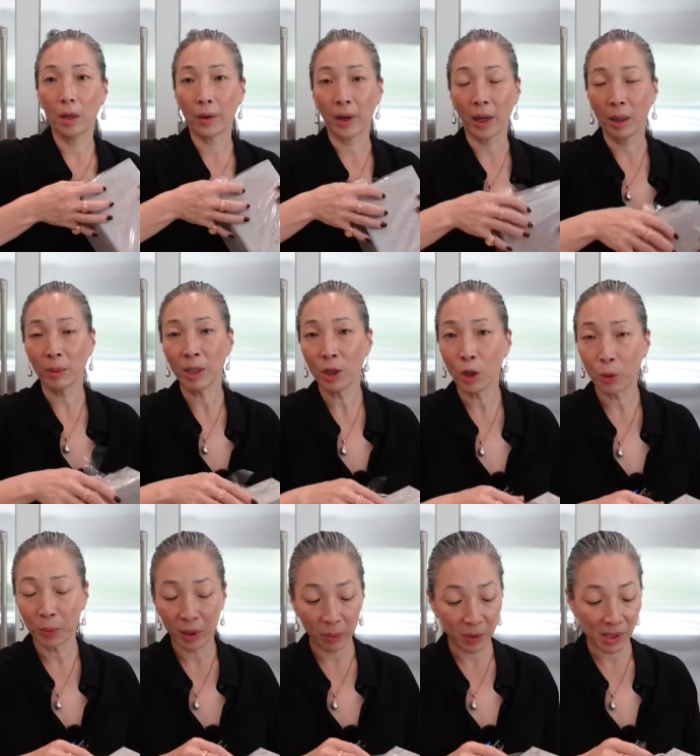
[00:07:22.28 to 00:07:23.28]
Okay, I'm gonna
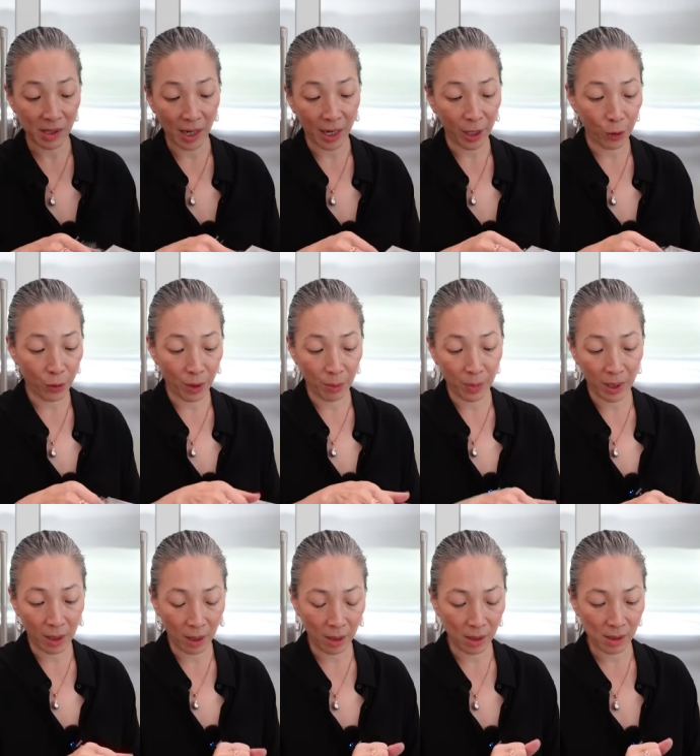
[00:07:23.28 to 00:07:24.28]
open up this eye cream
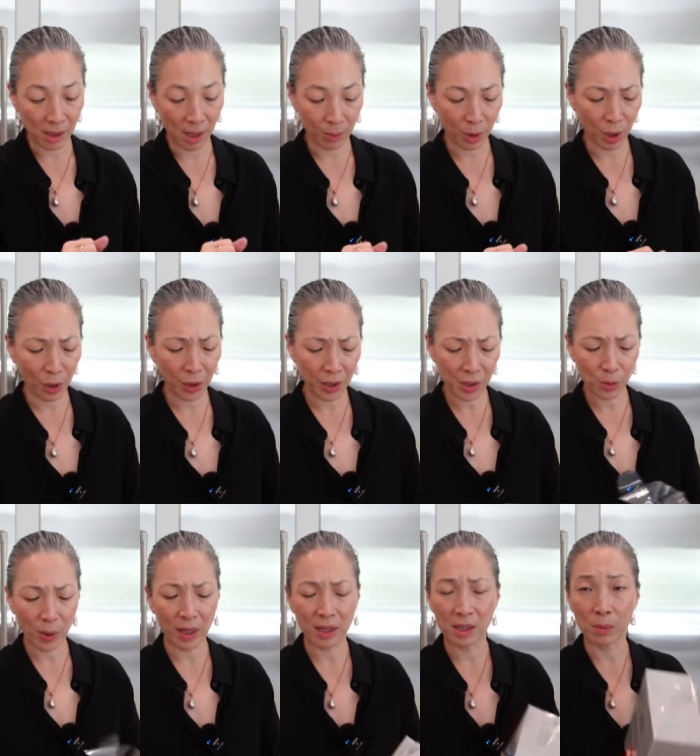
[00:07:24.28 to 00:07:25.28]
because I'm curious
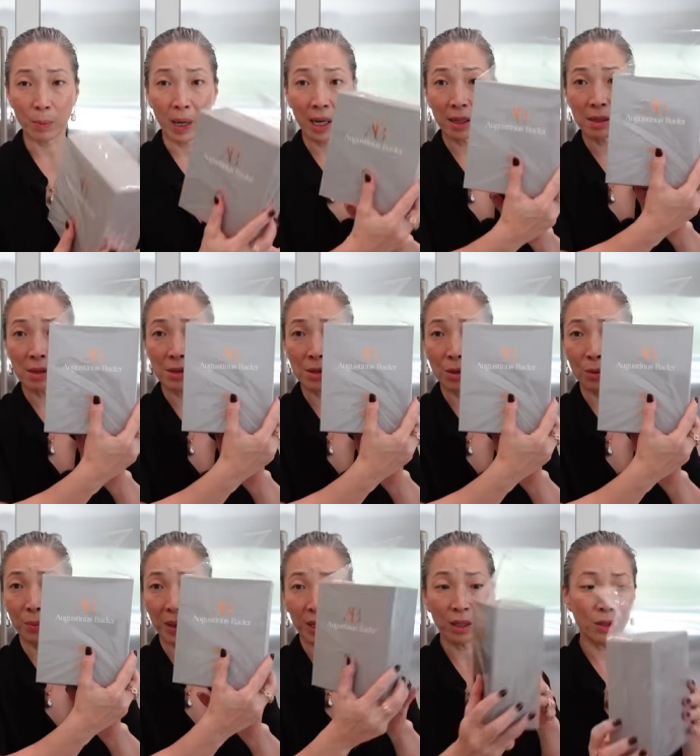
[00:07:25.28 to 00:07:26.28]
why this box is so
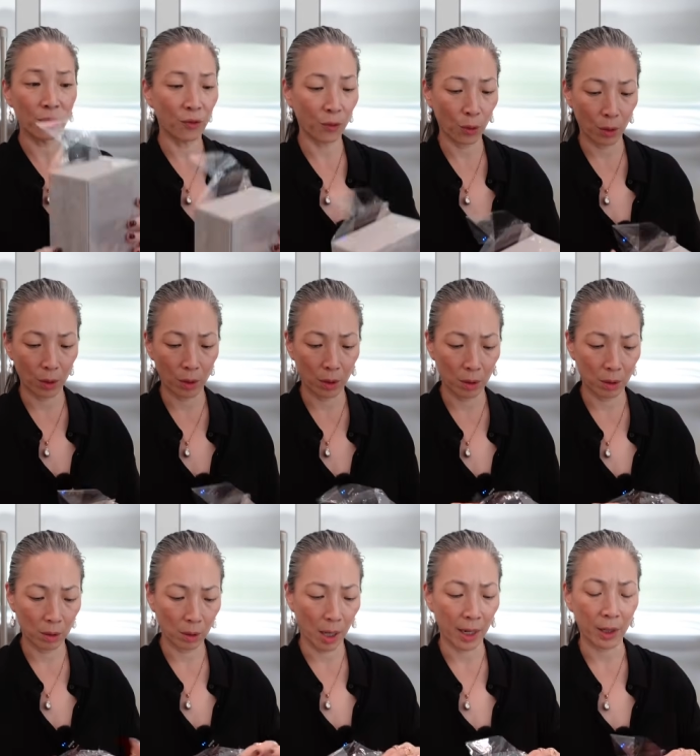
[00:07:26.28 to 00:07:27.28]
big for
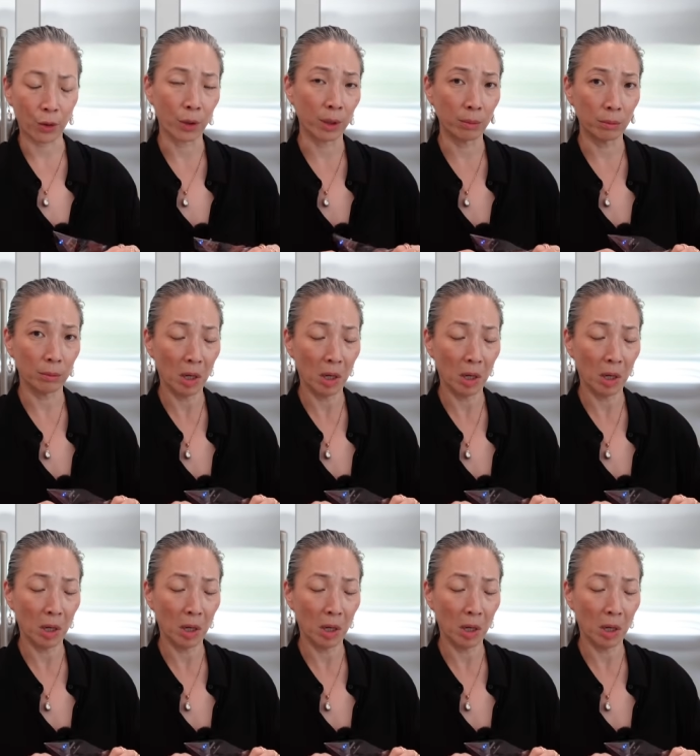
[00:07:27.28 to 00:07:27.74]
eye cream.